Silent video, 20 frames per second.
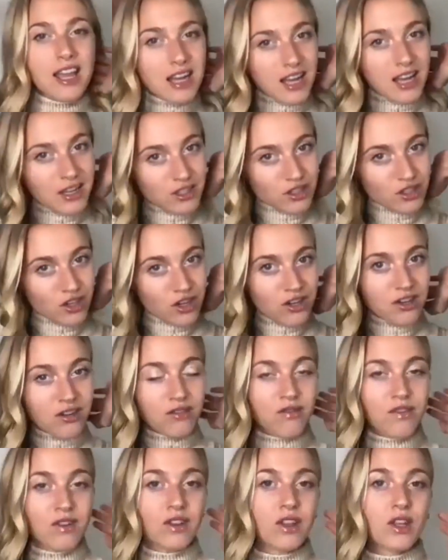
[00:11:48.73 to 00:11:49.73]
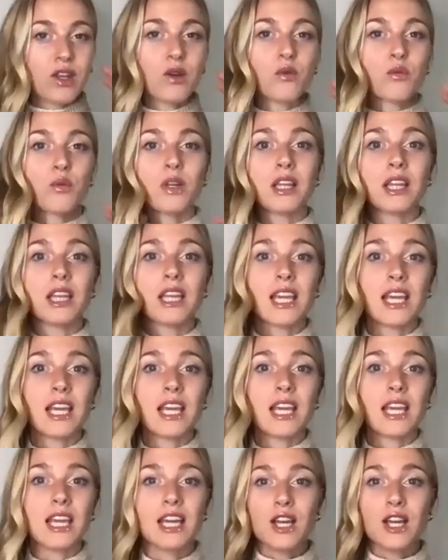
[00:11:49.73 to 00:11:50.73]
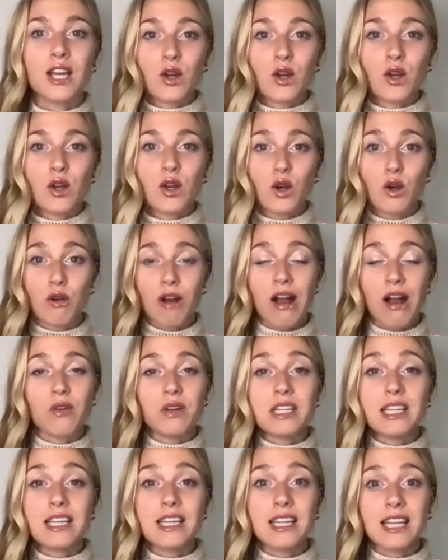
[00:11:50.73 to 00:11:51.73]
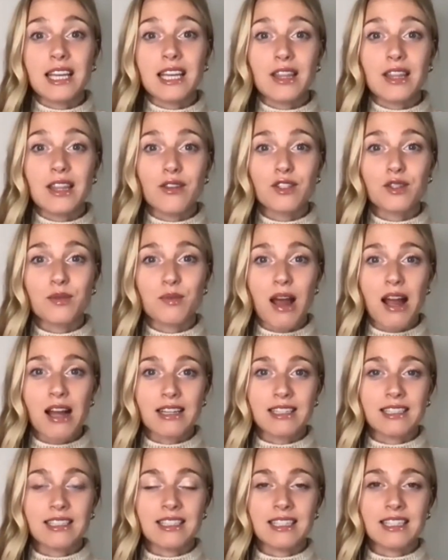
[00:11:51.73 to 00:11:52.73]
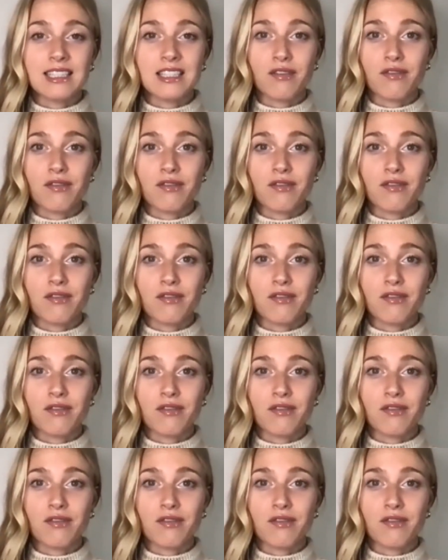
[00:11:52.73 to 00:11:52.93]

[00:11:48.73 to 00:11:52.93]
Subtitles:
And I started feeling really grounded in those practices.